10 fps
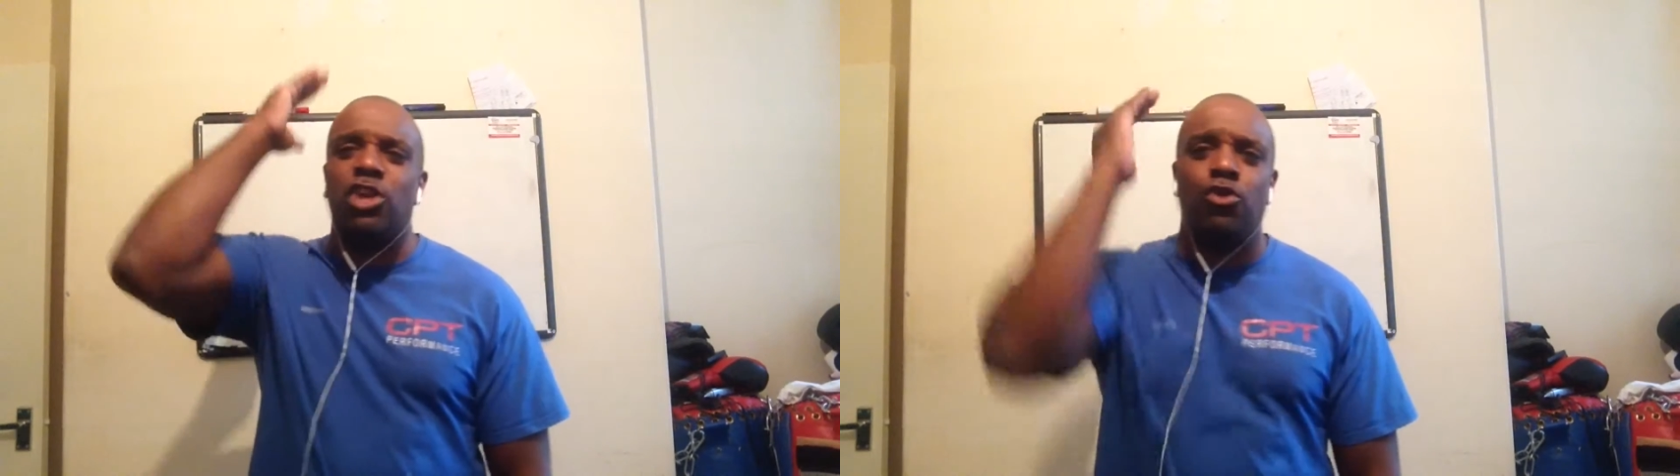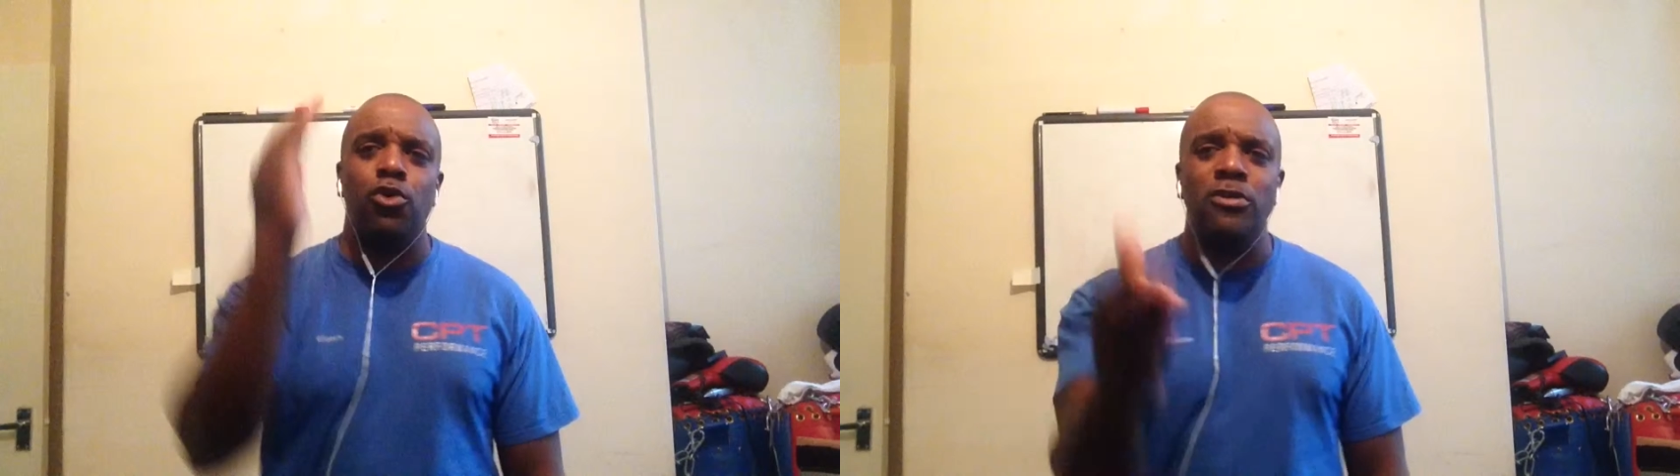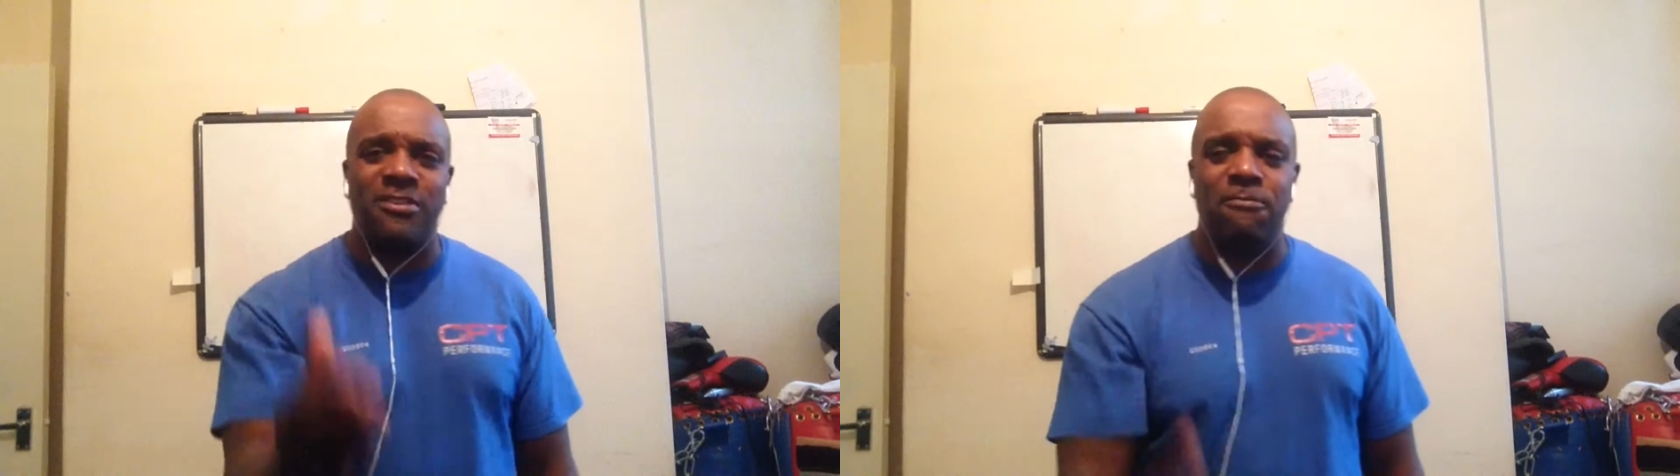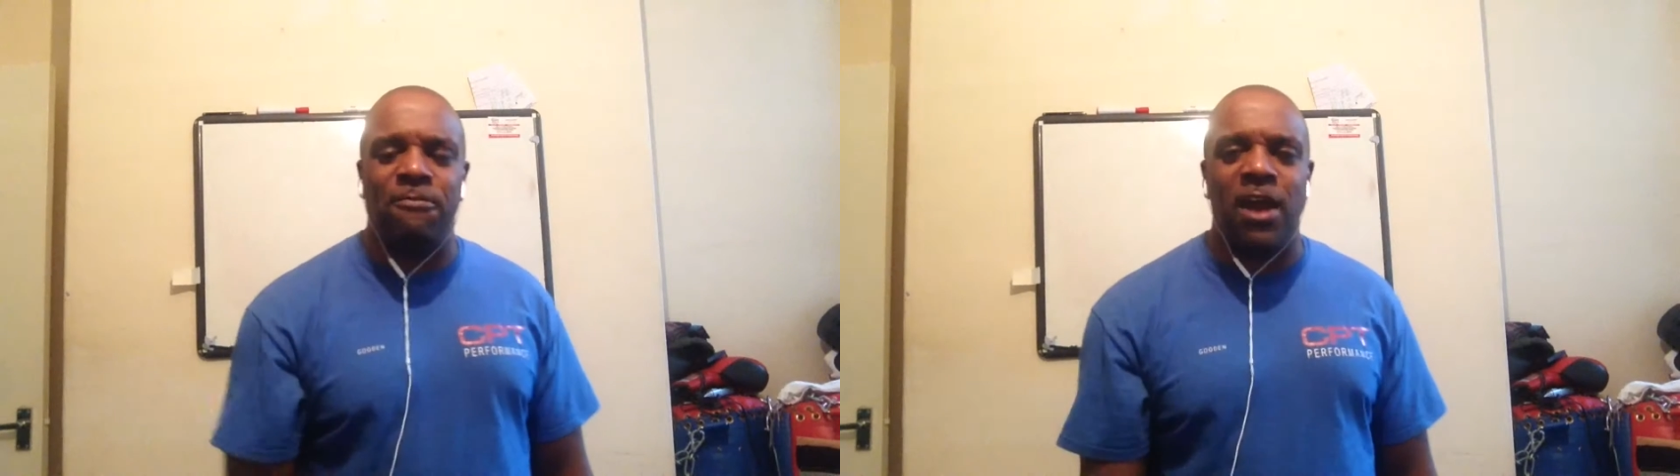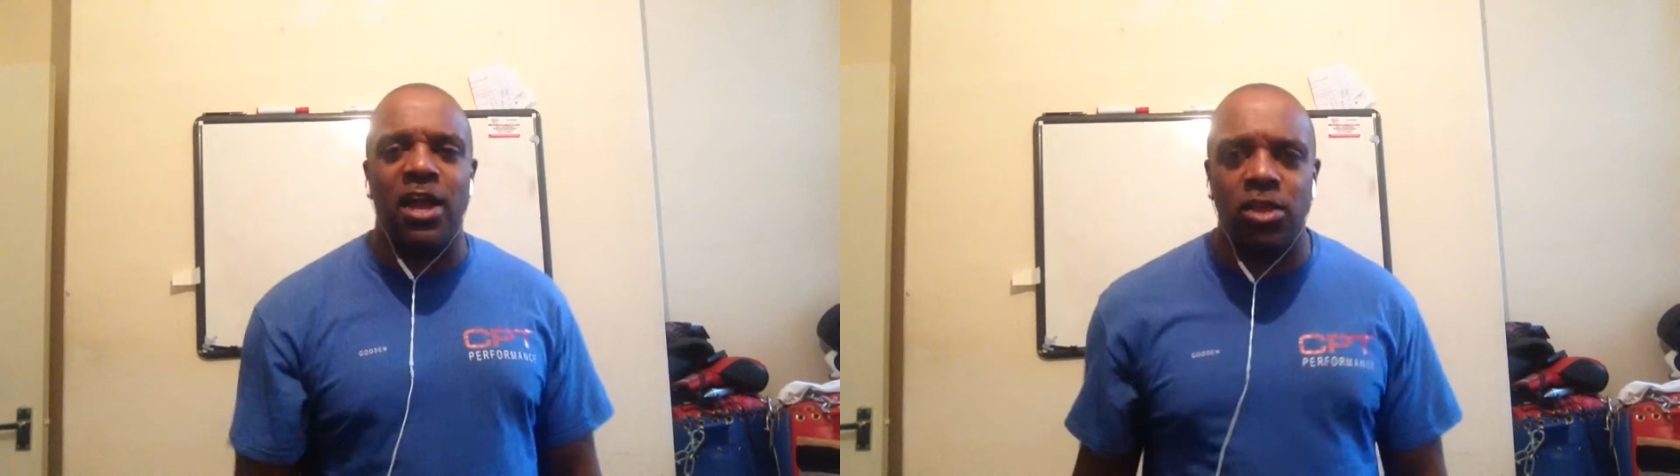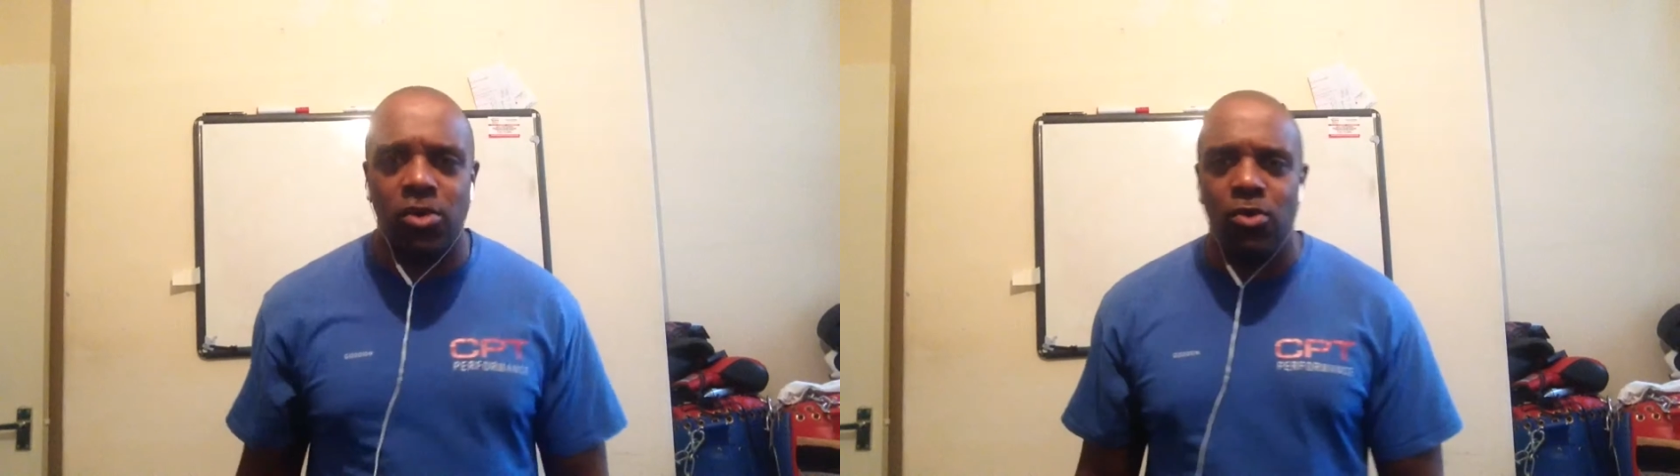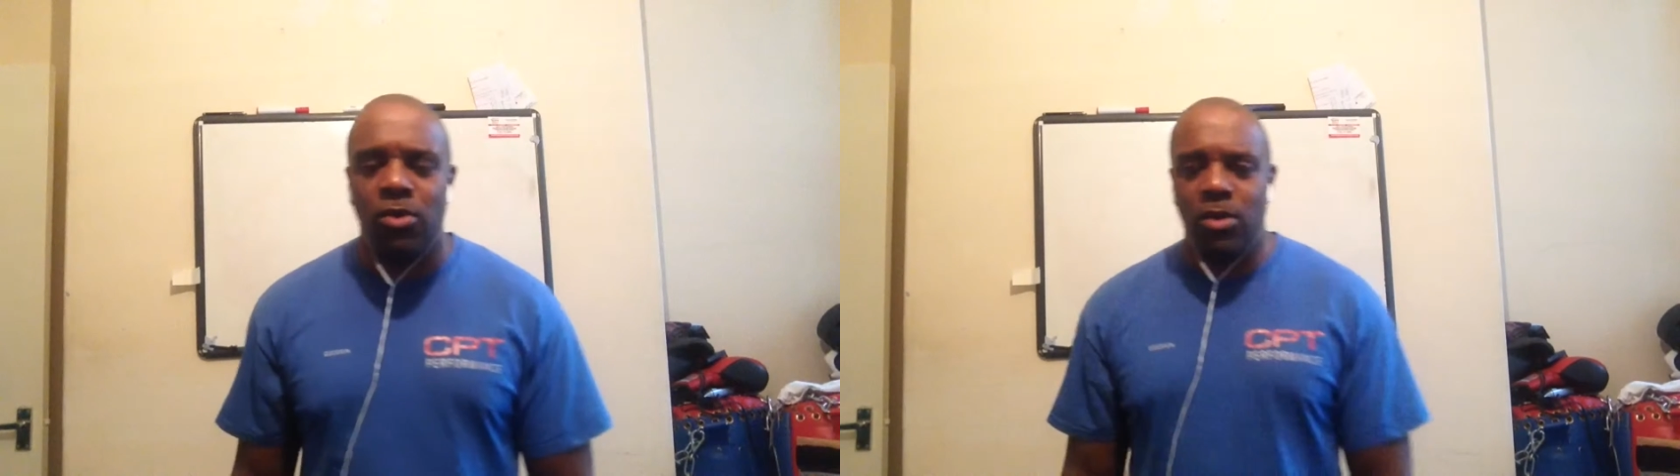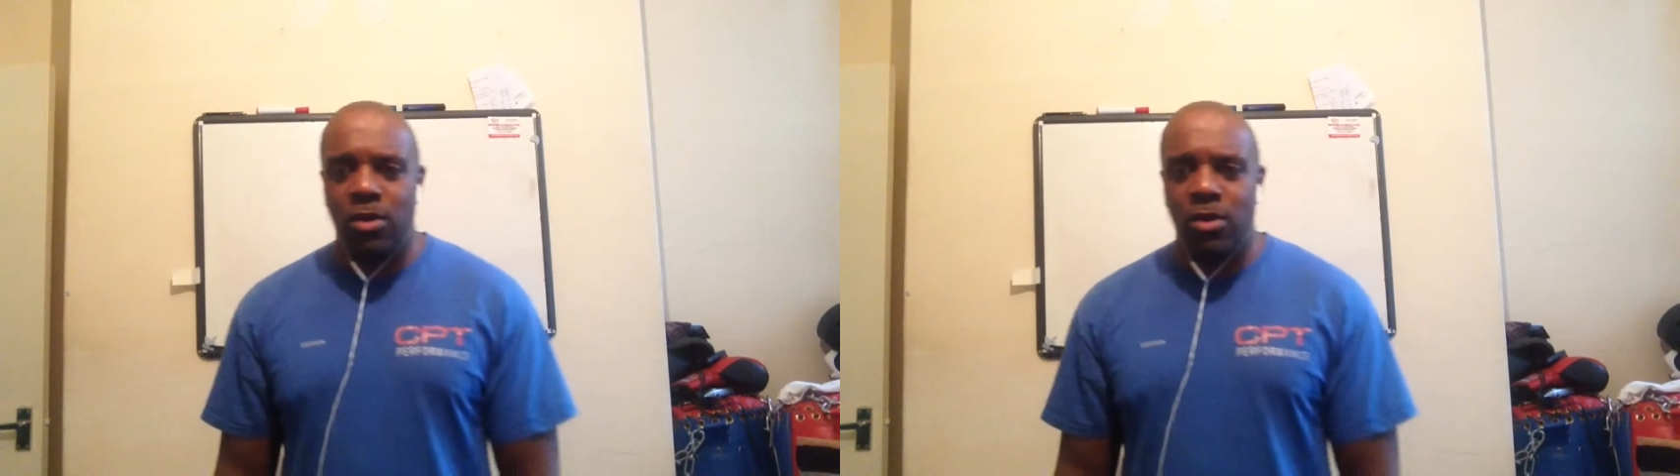crucifying you.